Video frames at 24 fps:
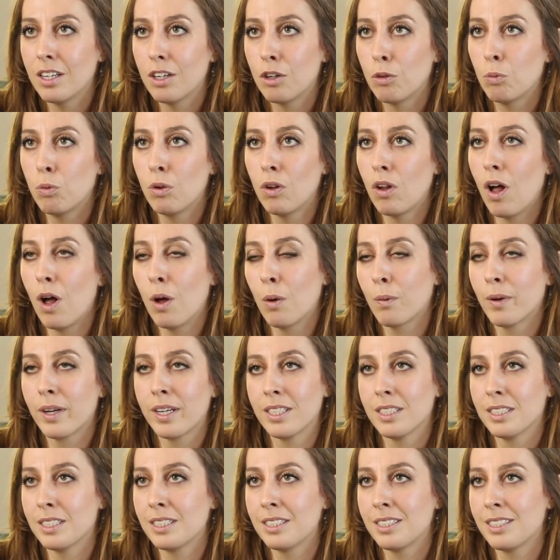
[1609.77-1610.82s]
will
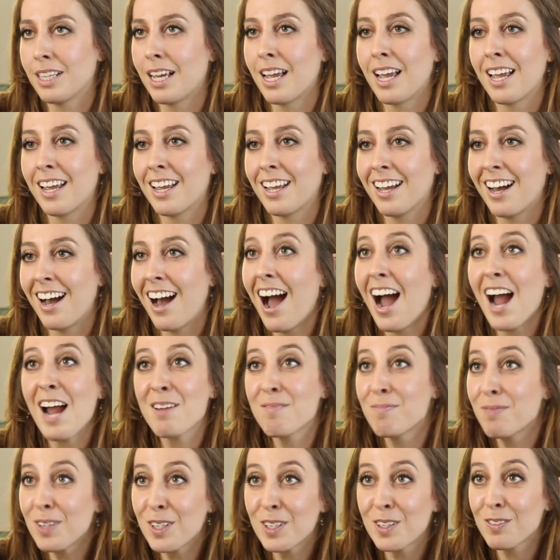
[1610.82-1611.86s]
always say, "Hi,
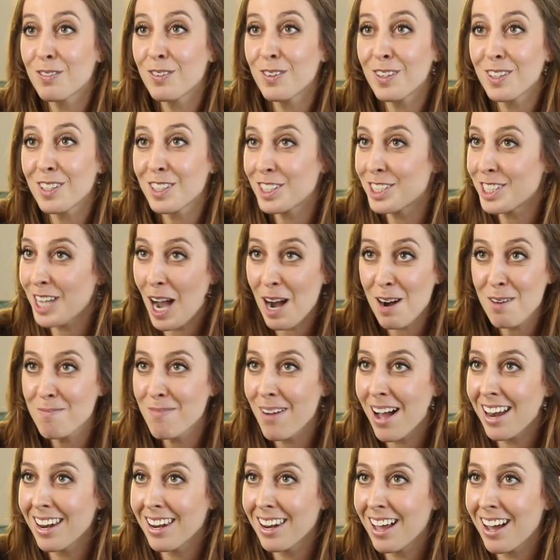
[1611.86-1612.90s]
beautiful, ciao,
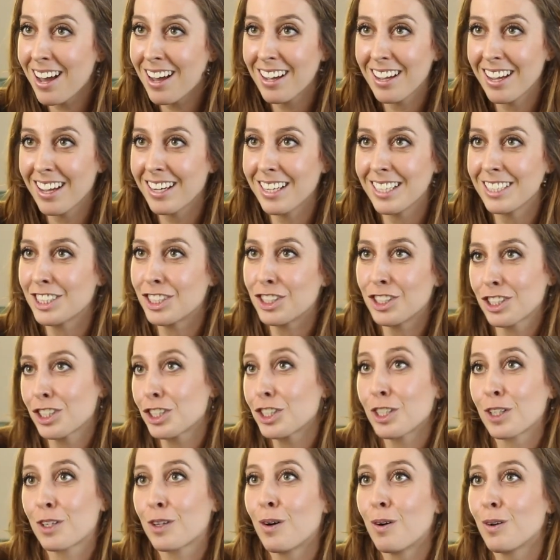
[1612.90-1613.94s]
bella," and it's just
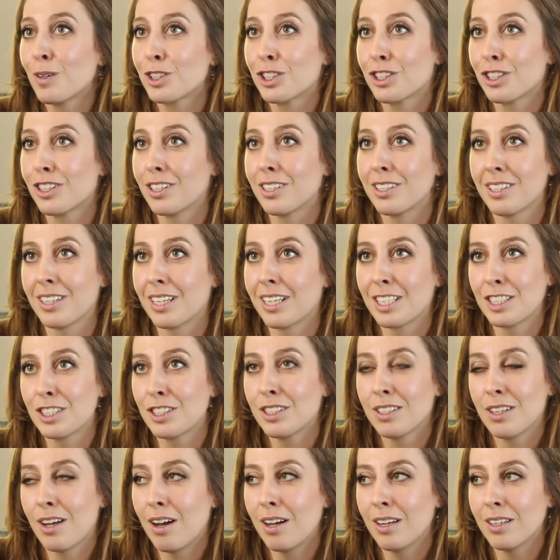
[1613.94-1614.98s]
their culture, like
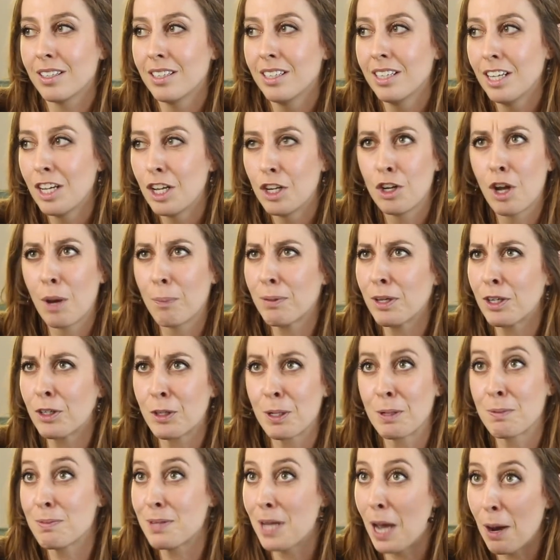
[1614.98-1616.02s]
to not be
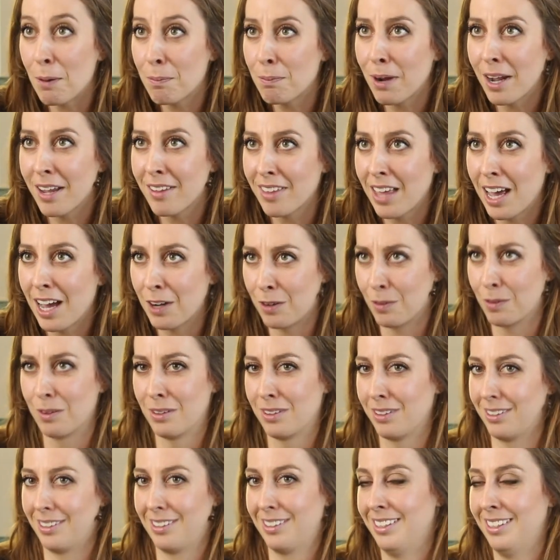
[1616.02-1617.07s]
creeped out by that
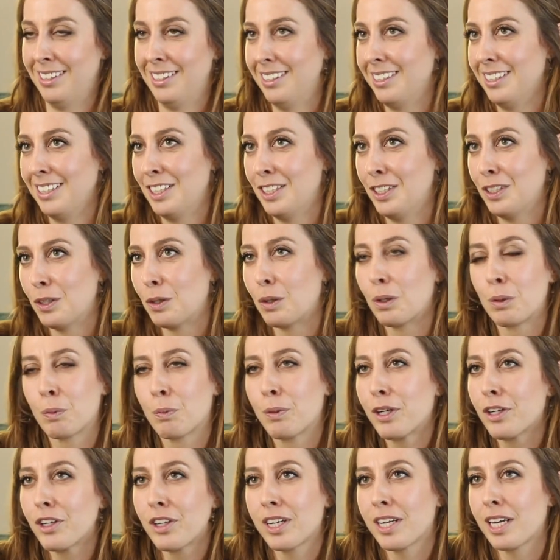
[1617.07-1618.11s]
or
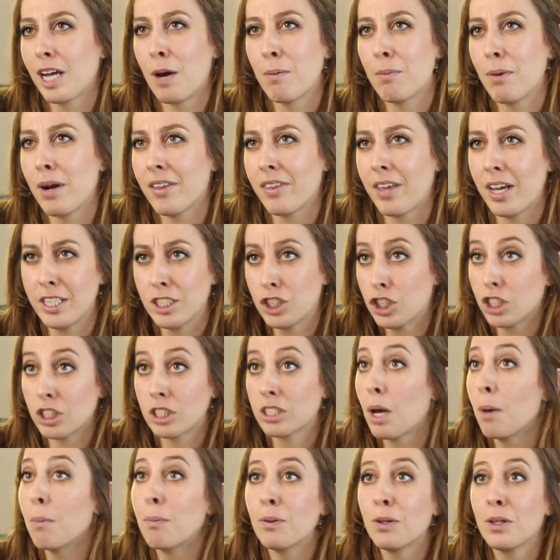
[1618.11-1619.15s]
weirded out by that. It's
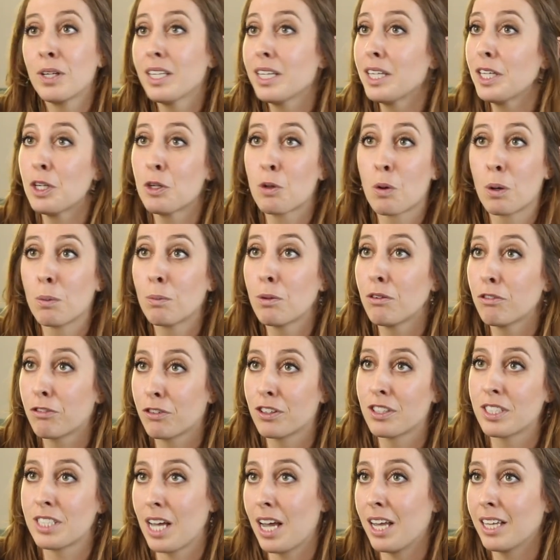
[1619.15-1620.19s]
just completely normal
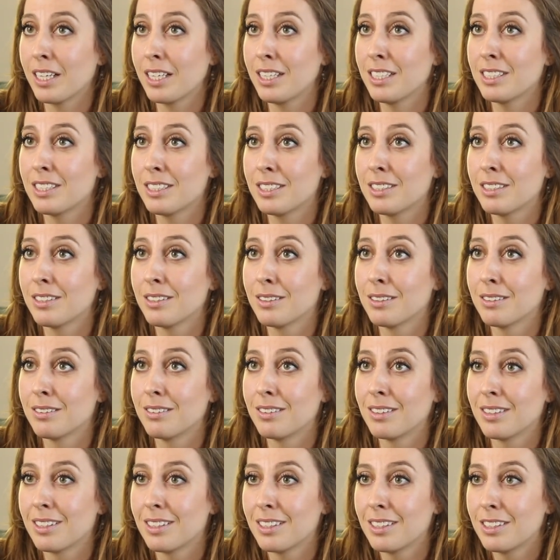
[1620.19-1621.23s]
for Italians
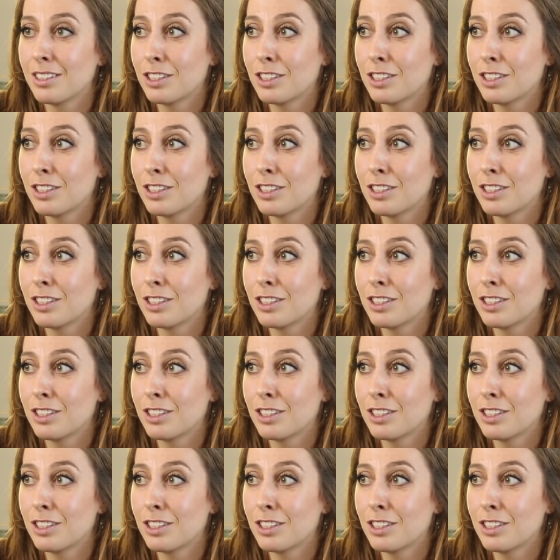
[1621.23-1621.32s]
to